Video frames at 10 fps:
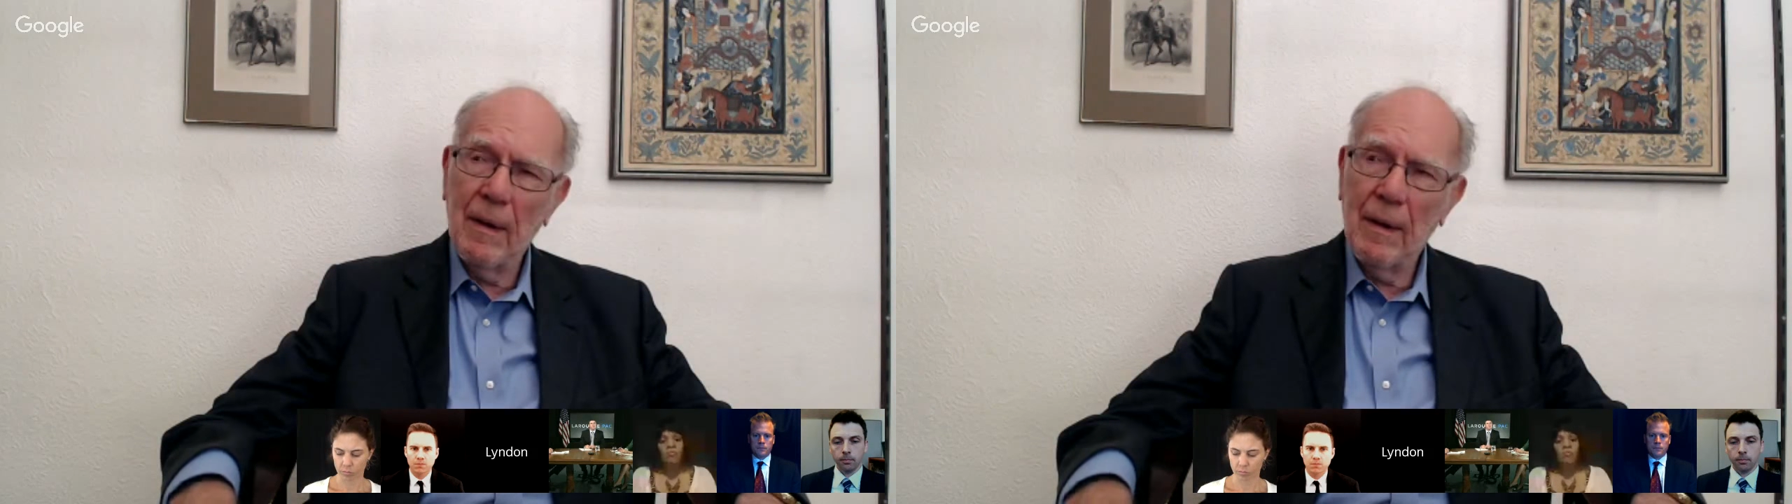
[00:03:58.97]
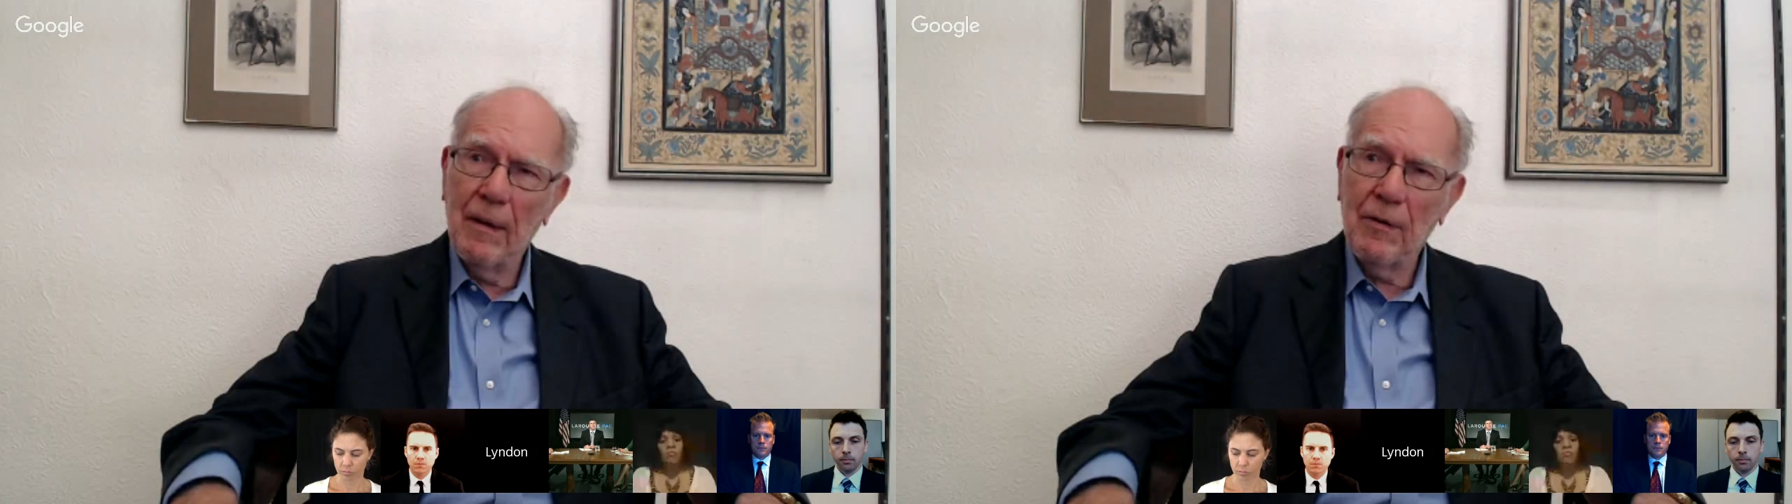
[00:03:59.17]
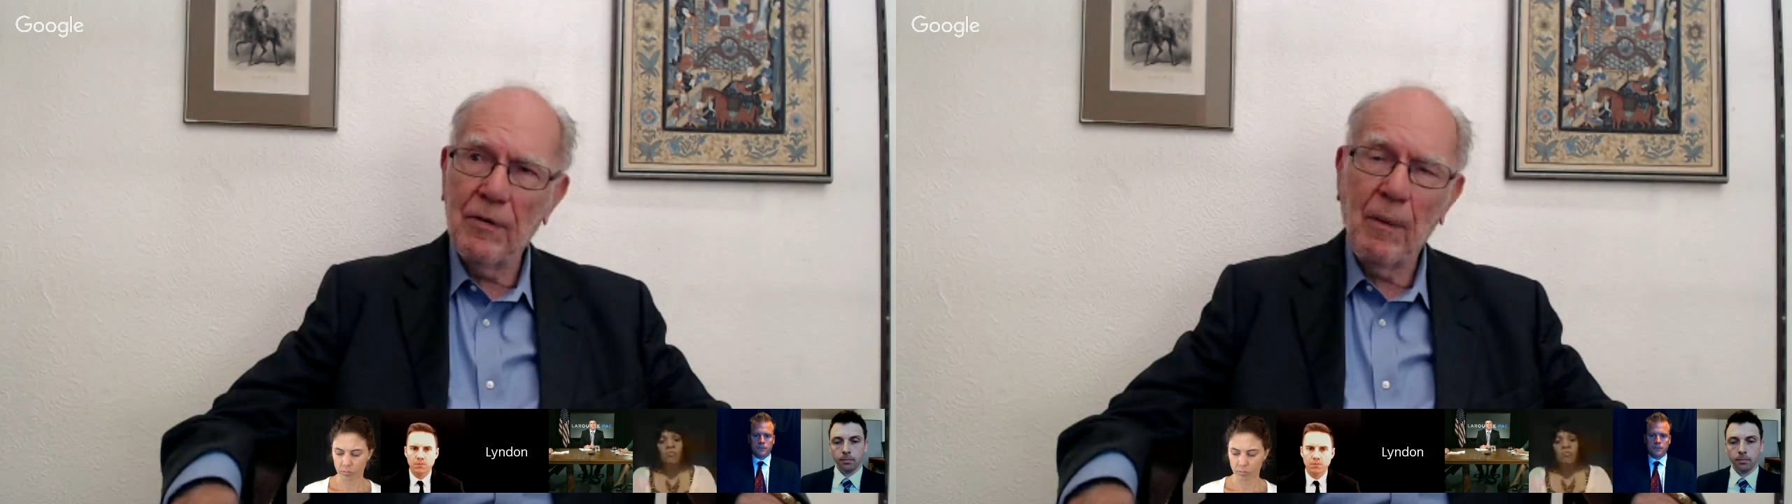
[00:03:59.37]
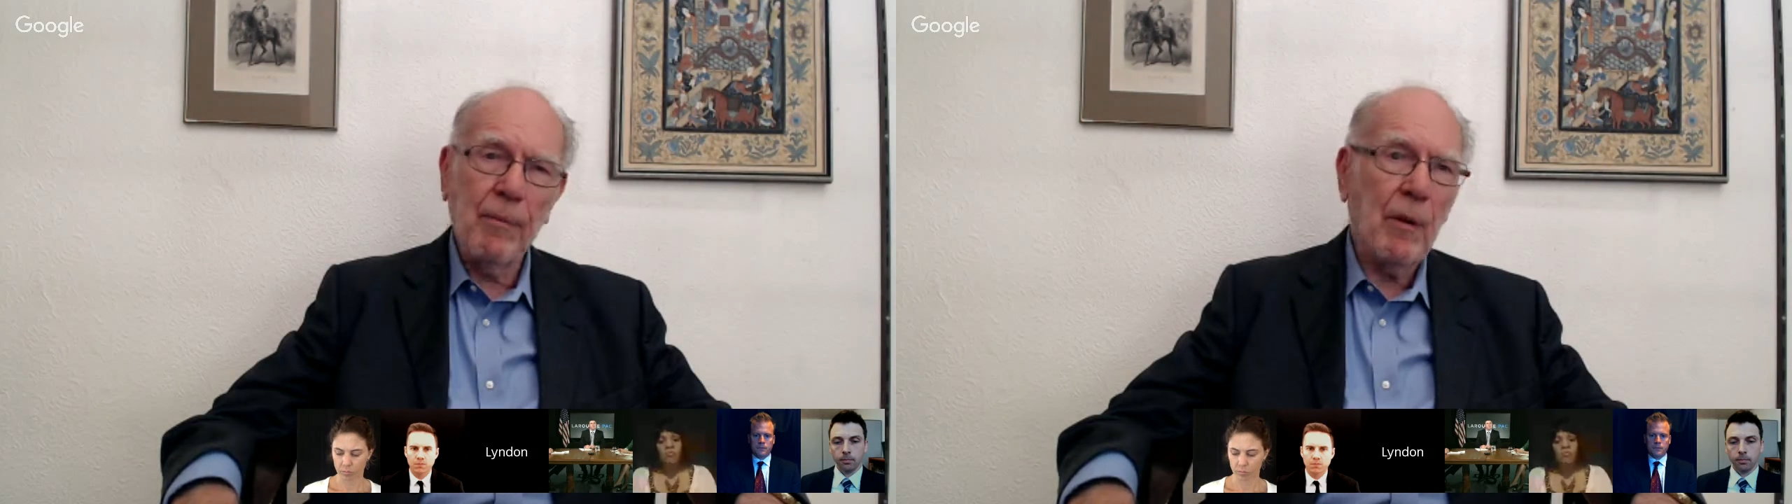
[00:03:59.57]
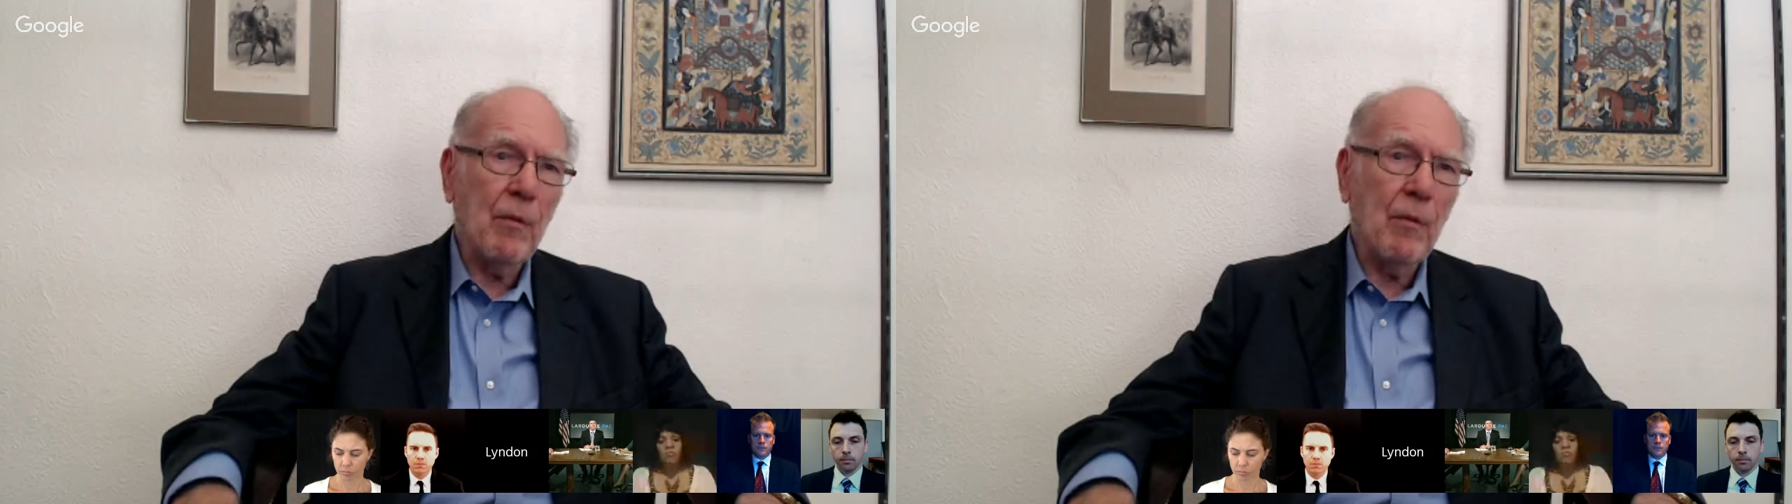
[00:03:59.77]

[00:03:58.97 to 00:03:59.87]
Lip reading: is something